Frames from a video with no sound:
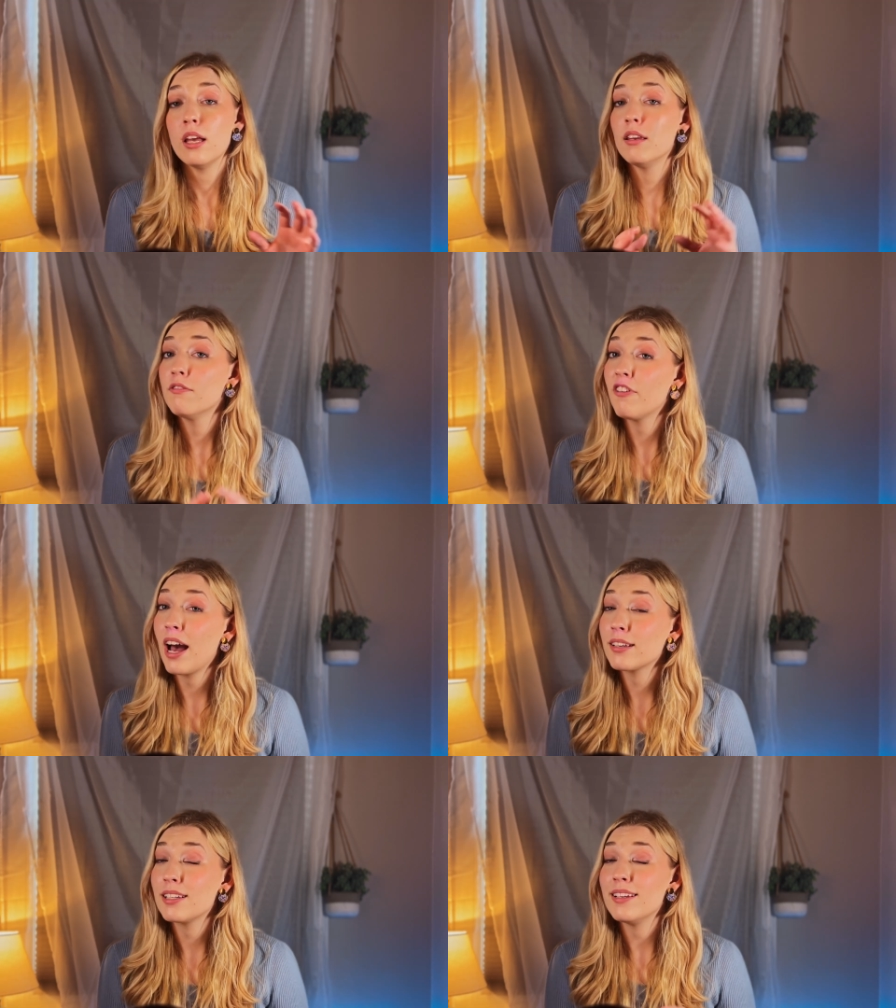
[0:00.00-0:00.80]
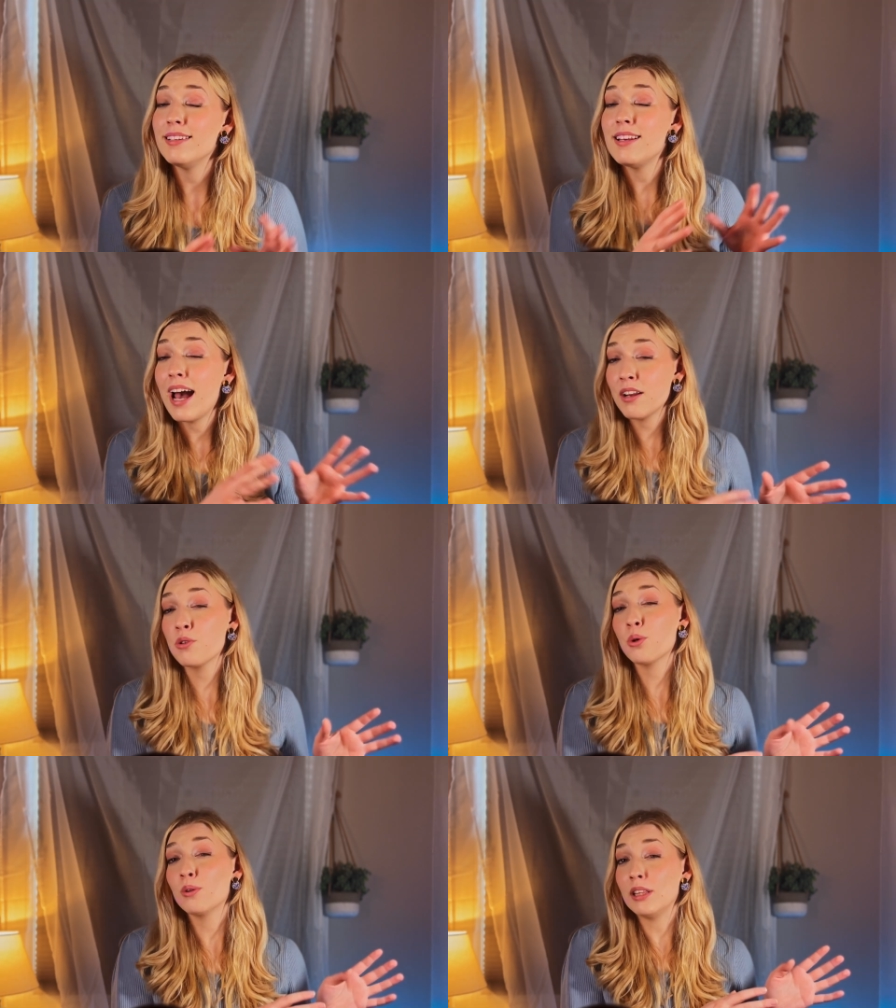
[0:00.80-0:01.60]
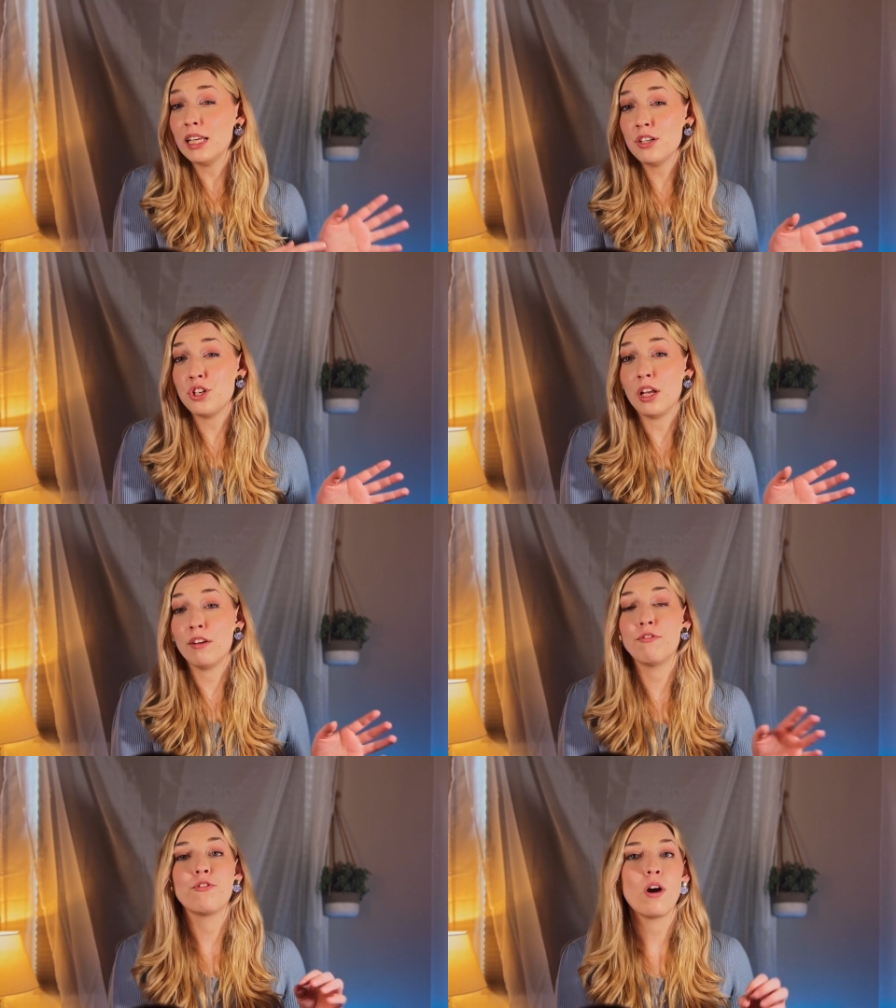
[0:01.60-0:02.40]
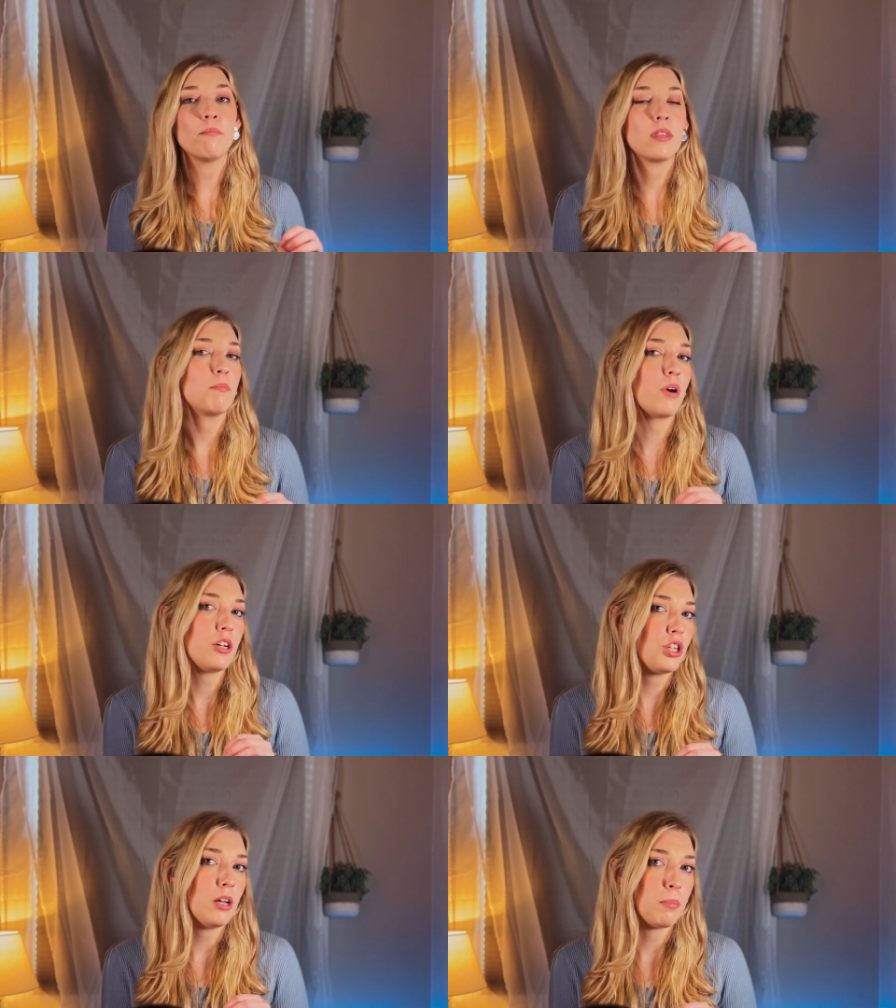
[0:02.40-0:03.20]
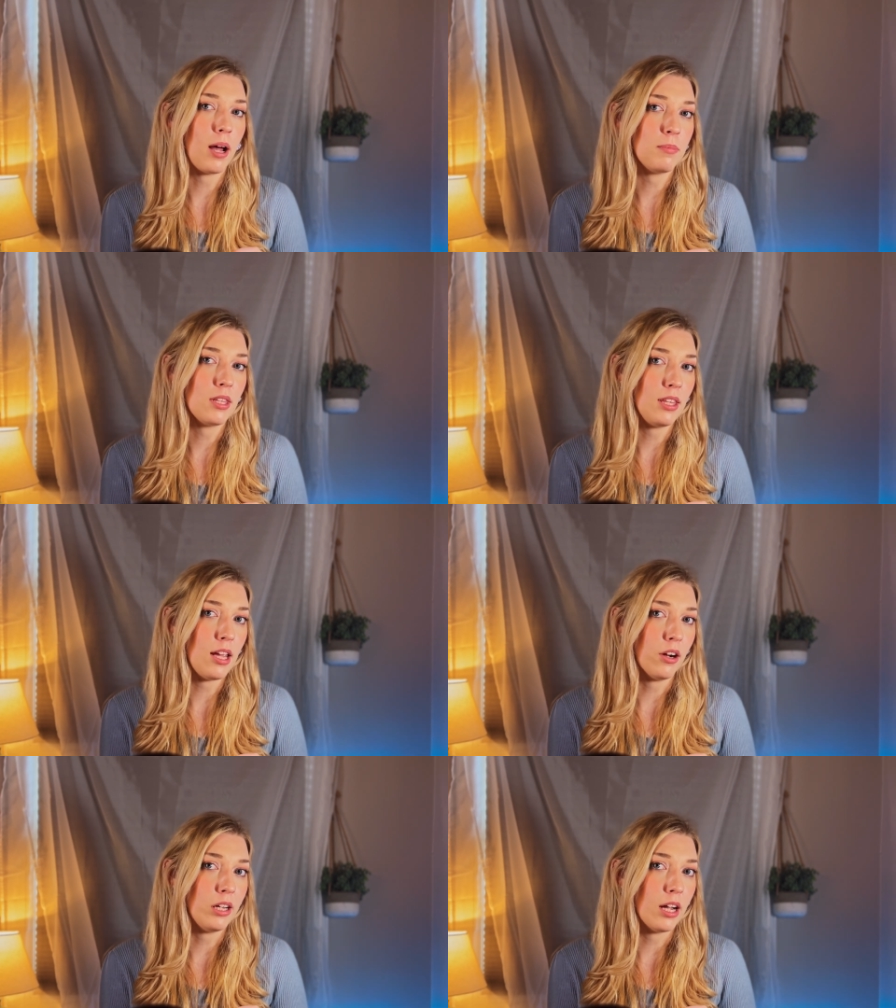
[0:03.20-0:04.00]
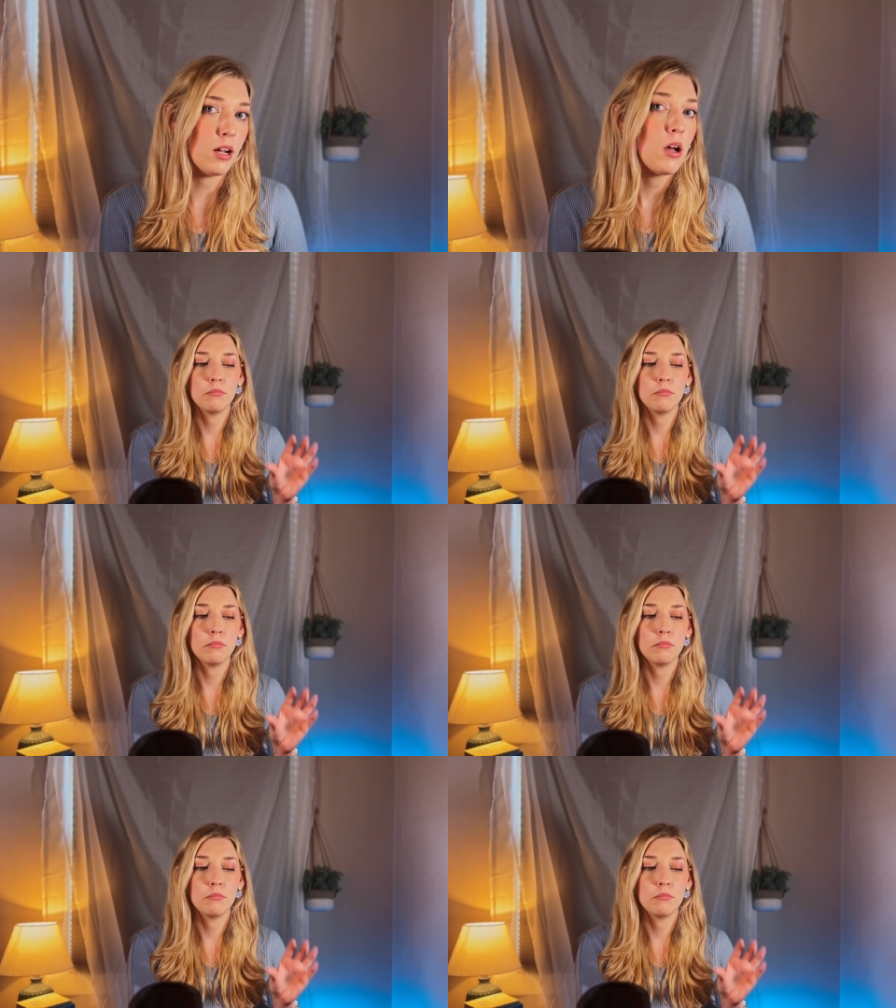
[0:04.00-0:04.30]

In fact, natural leaching from the breccia pipes in the area